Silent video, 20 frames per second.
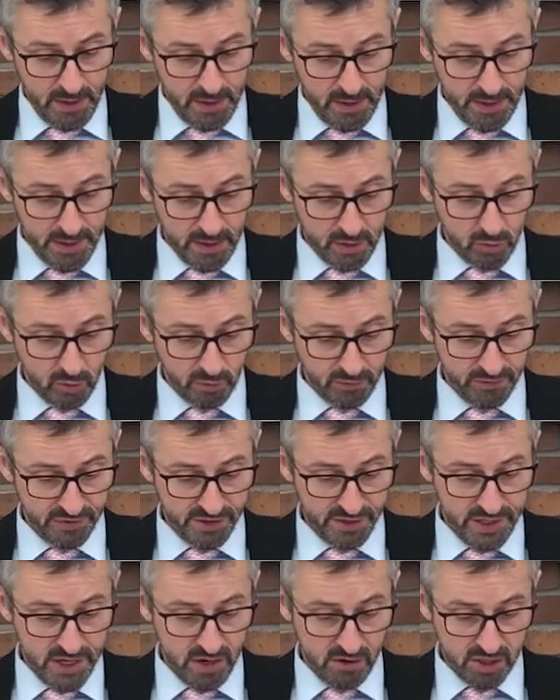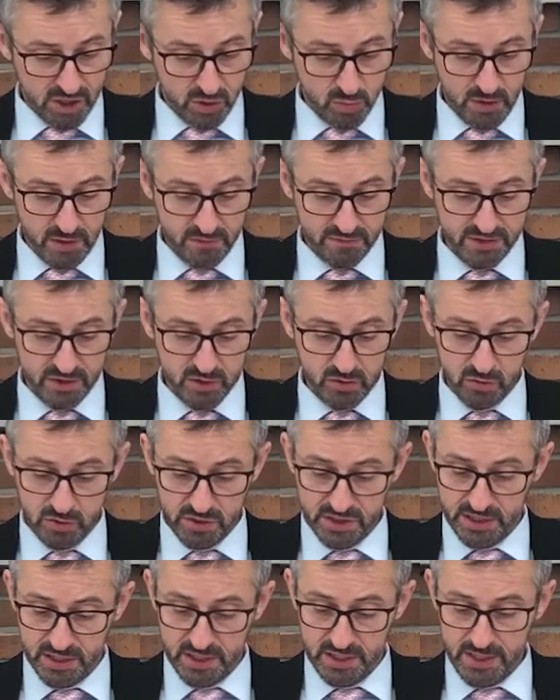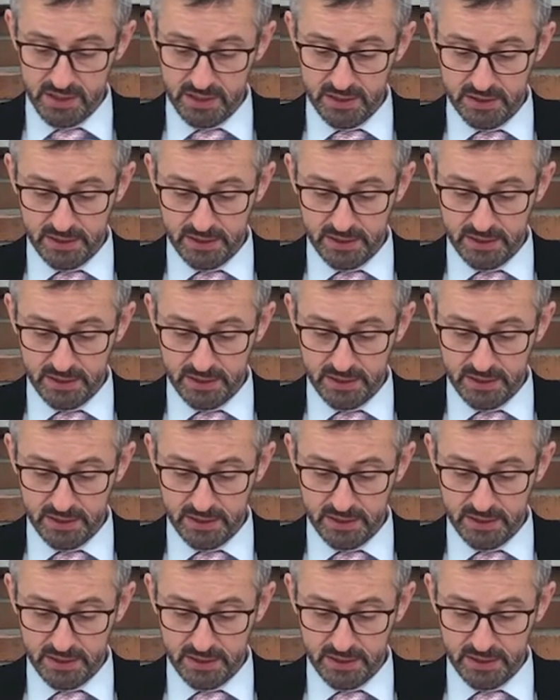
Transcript: And according to Jarosław Zagorski,